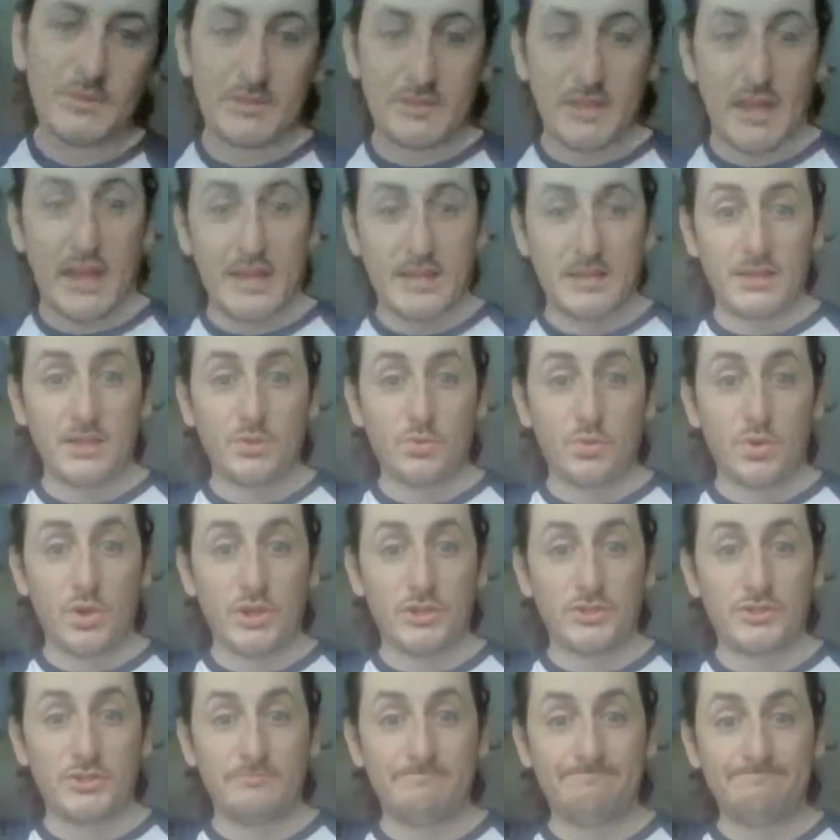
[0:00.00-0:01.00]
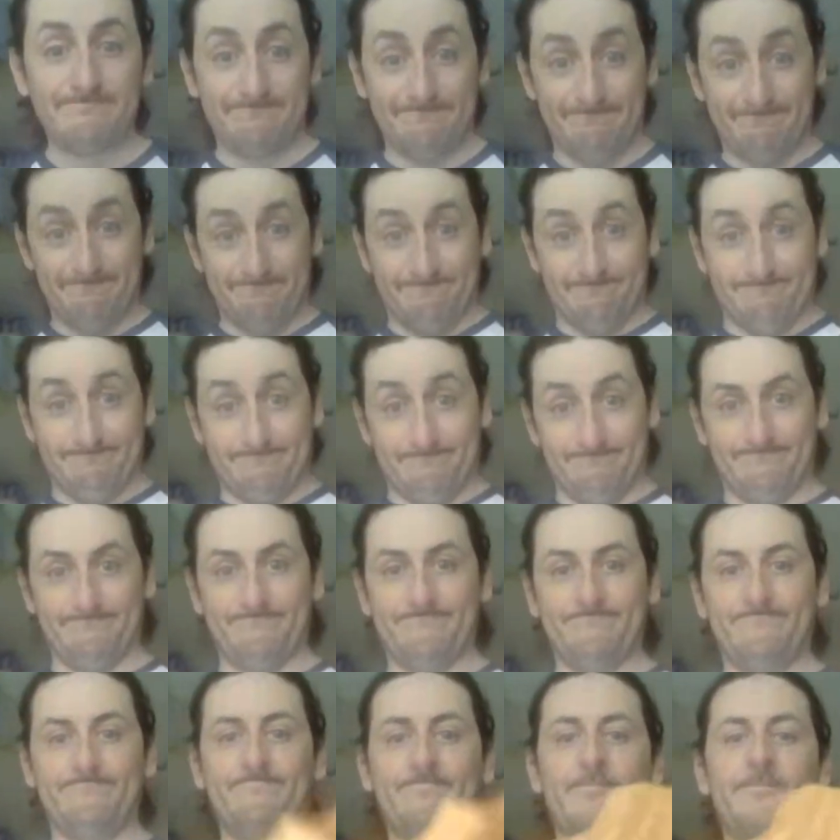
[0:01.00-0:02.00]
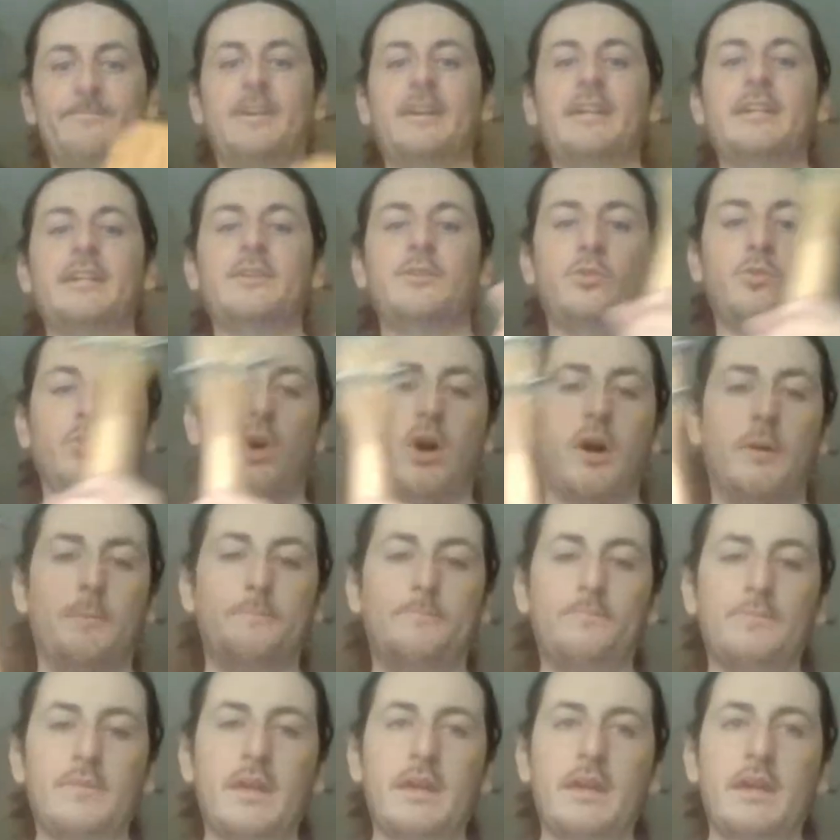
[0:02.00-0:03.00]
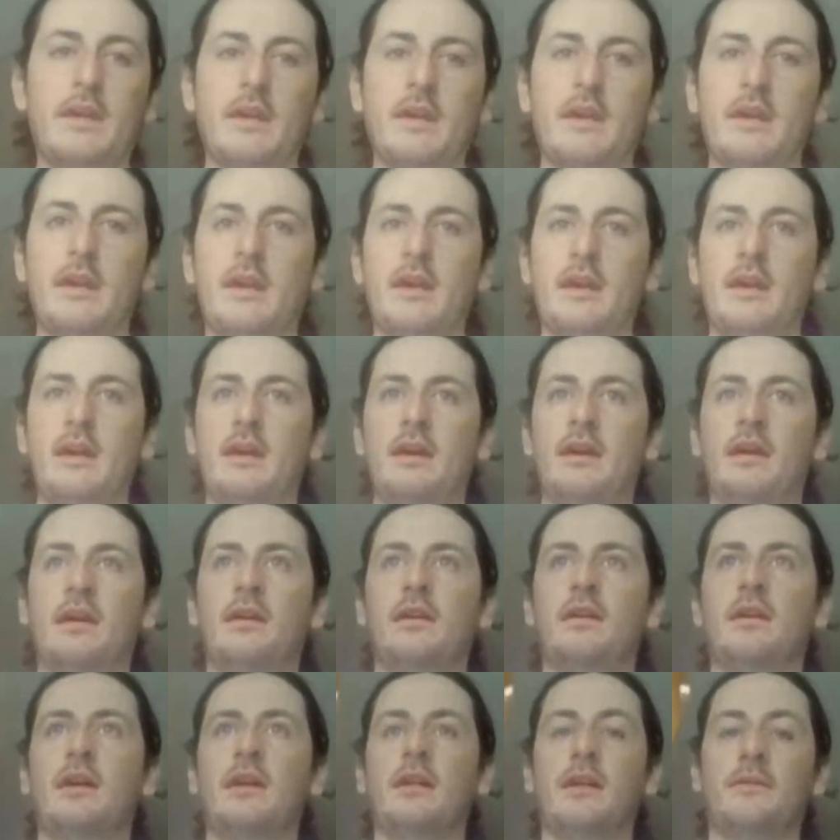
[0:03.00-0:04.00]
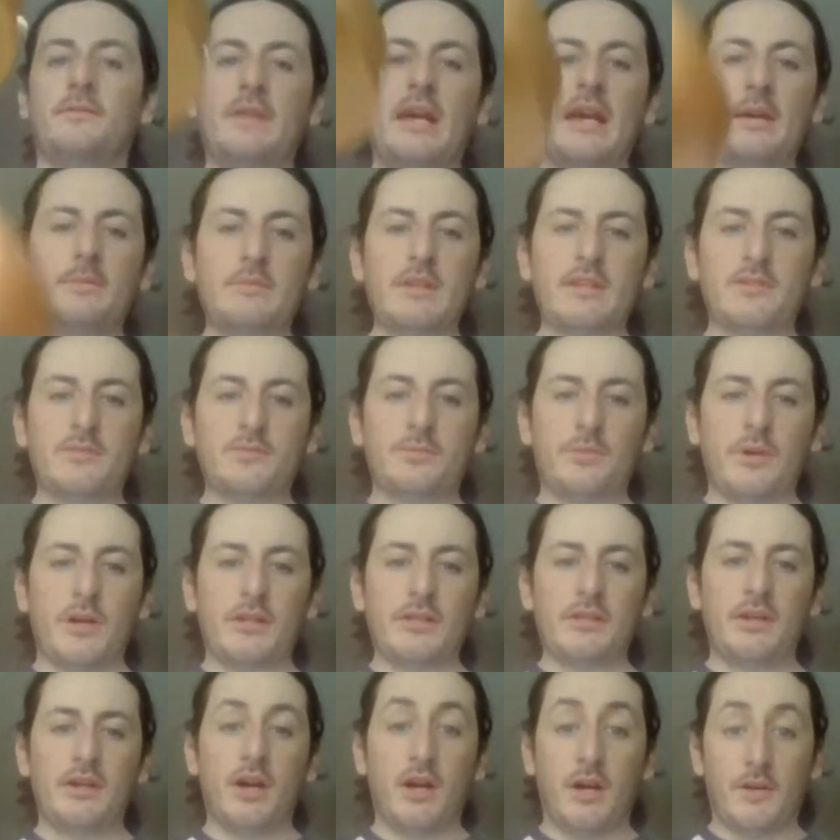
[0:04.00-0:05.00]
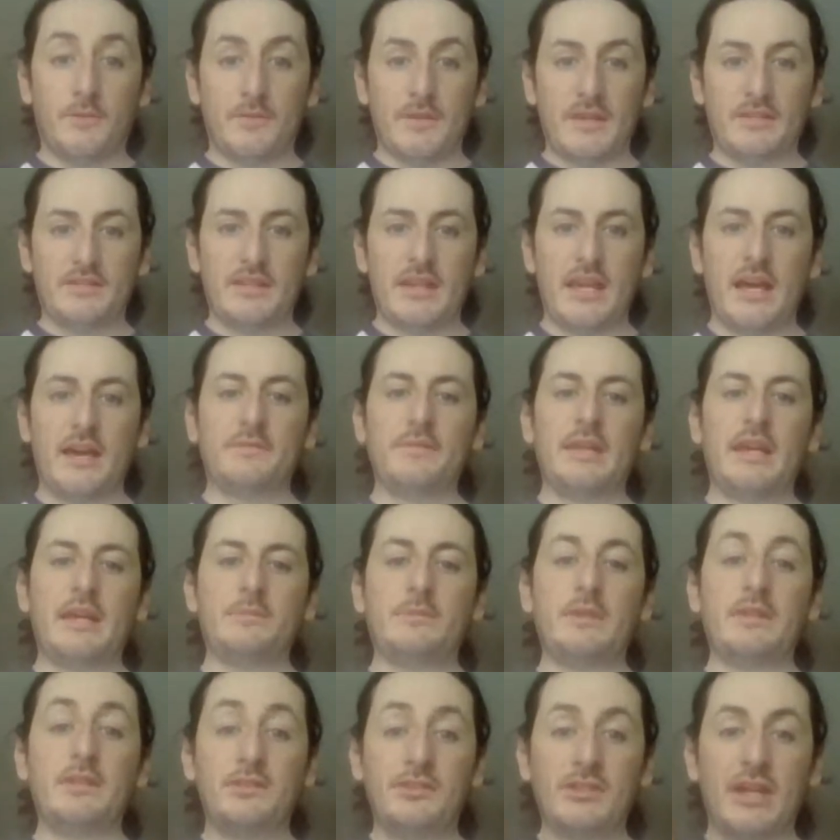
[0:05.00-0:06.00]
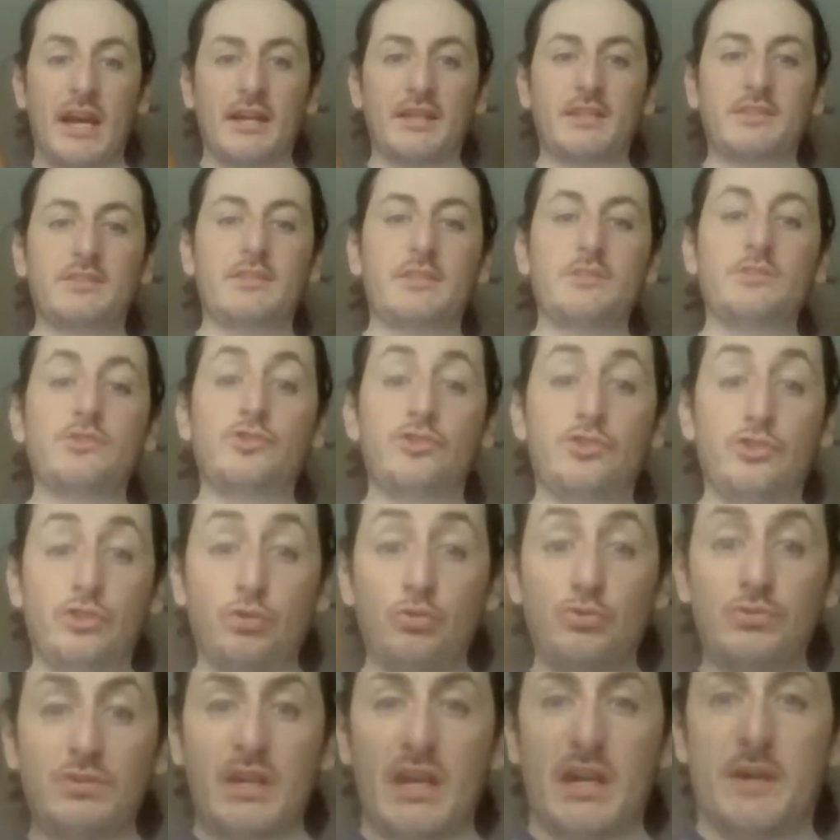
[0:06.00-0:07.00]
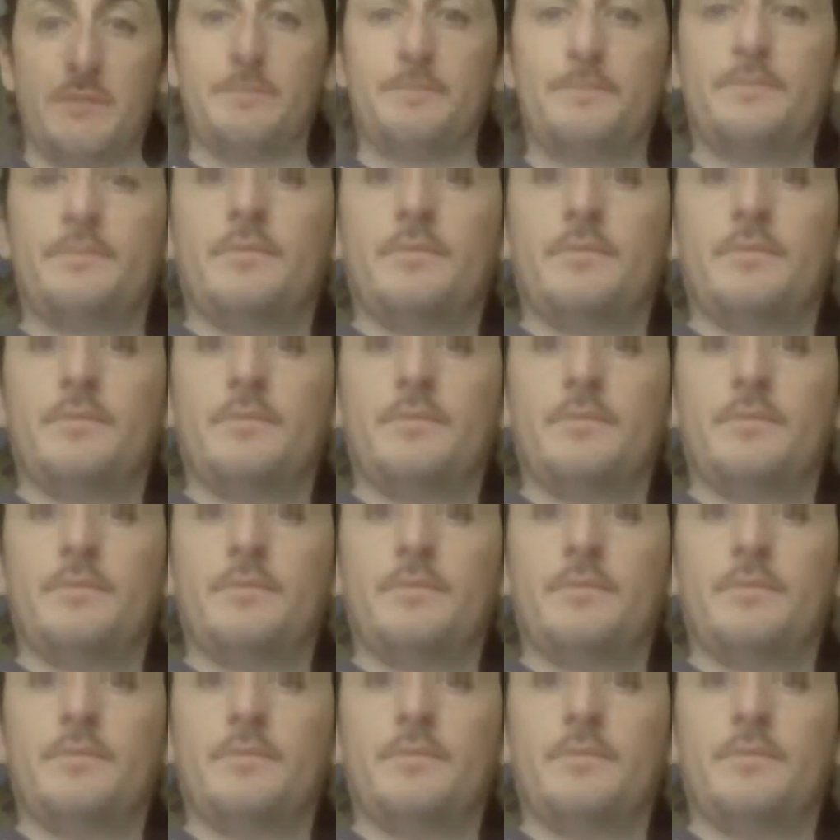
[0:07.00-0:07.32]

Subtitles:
Tanglewood. Funny or what? And I've named this one, obviously, I've named it Jackson Jr.